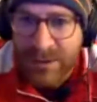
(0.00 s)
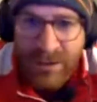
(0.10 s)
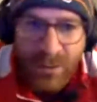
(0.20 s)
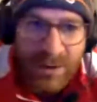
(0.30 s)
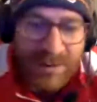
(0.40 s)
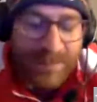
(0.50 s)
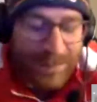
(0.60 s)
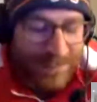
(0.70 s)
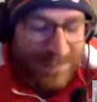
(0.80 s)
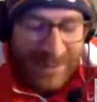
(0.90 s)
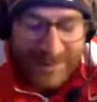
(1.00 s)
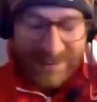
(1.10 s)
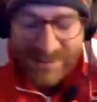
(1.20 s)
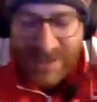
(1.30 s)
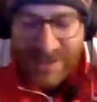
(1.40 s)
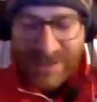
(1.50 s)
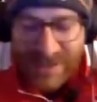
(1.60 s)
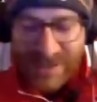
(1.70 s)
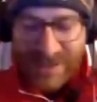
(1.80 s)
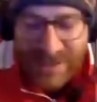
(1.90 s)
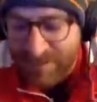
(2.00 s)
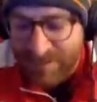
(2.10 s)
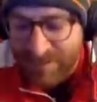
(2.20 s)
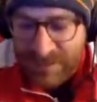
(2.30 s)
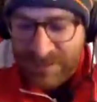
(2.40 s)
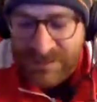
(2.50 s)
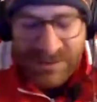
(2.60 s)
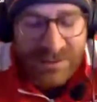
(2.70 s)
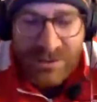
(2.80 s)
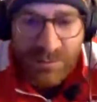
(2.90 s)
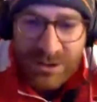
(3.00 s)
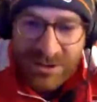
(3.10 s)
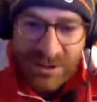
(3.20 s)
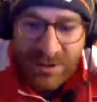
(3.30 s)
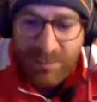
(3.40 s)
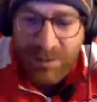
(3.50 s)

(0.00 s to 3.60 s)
really annoying. At the same time, this is the situation,